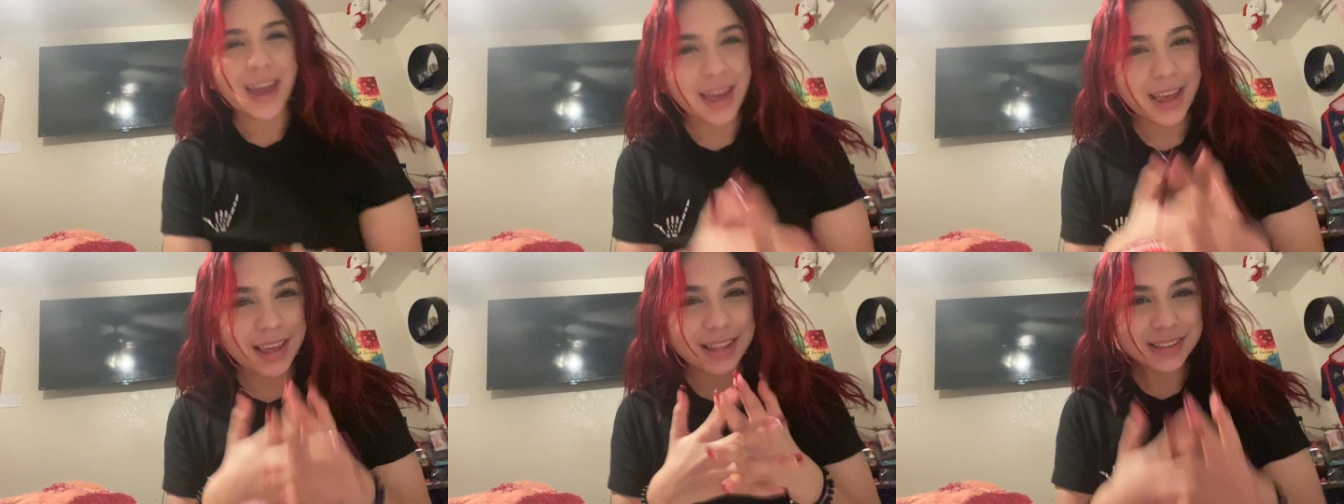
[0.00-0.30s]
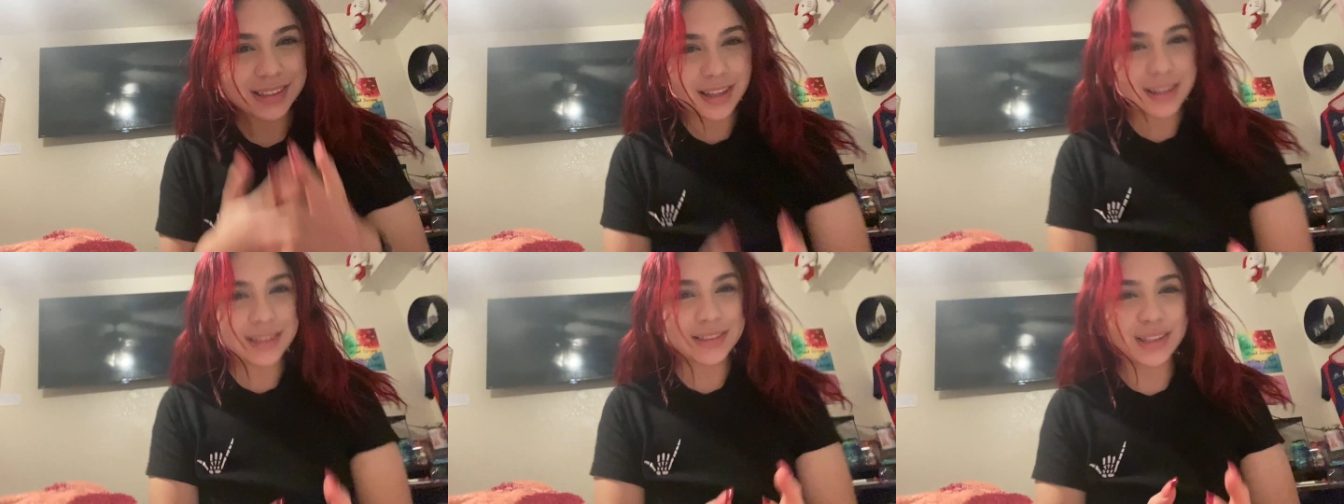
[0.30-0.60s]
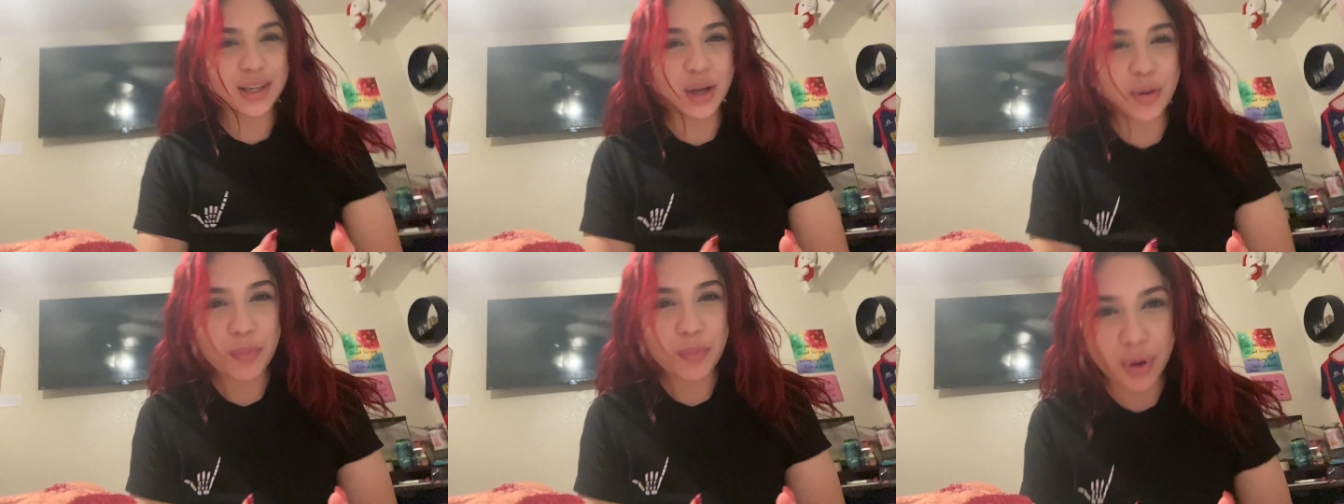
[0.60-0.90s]
is this
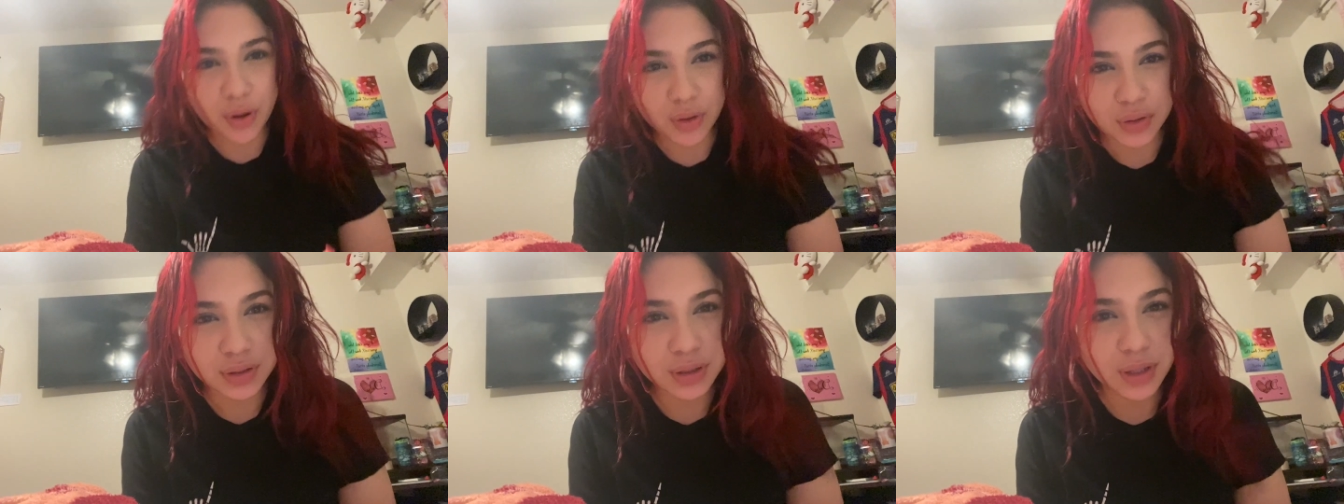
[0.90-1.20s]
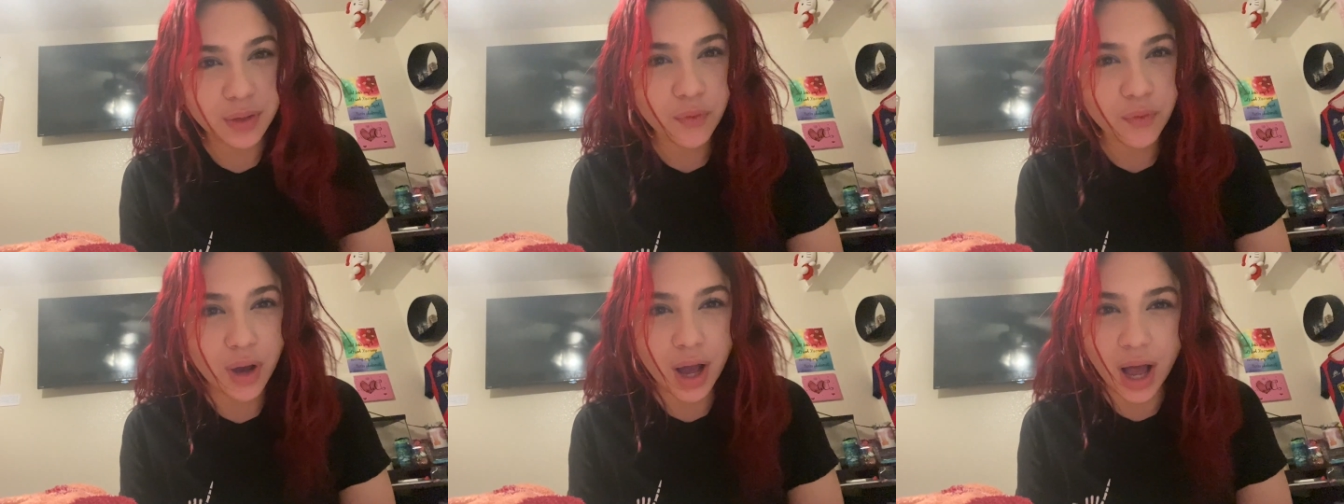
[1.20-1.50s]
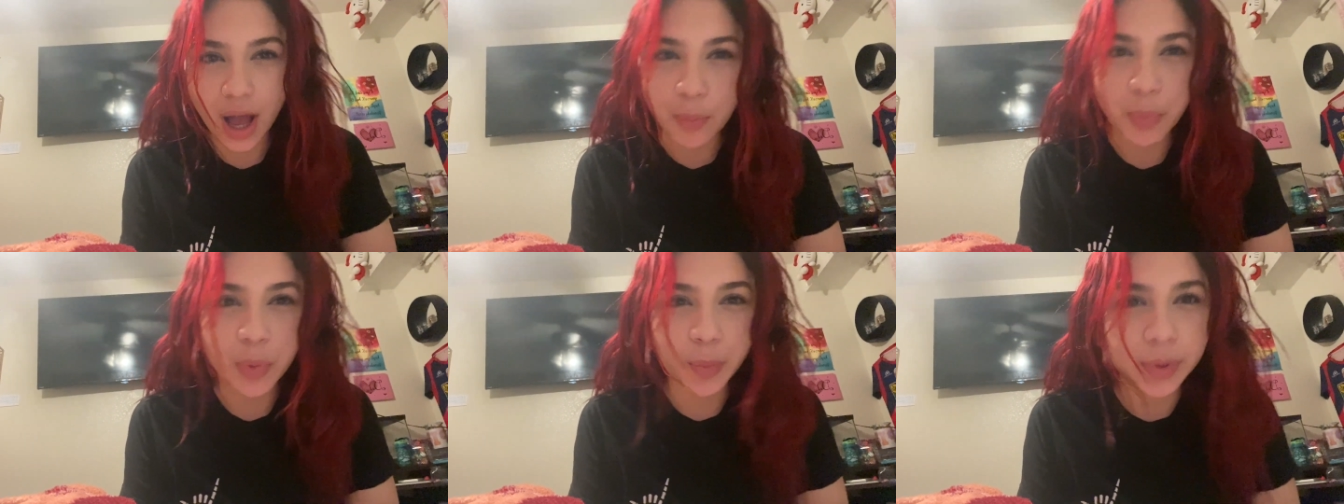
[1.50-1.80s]
impulsive what
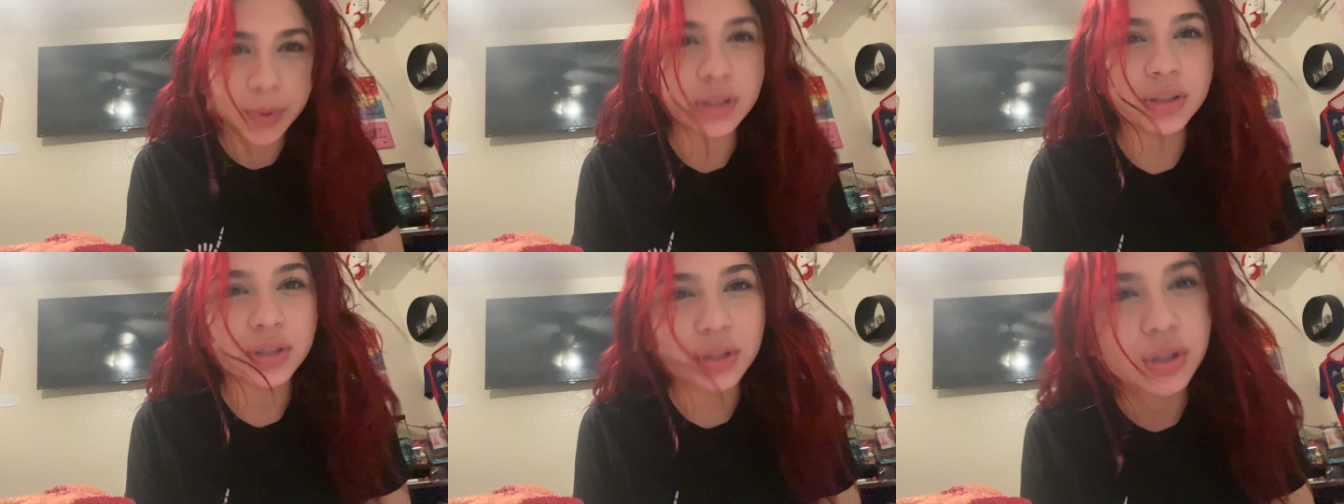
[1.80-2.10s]
I'm about to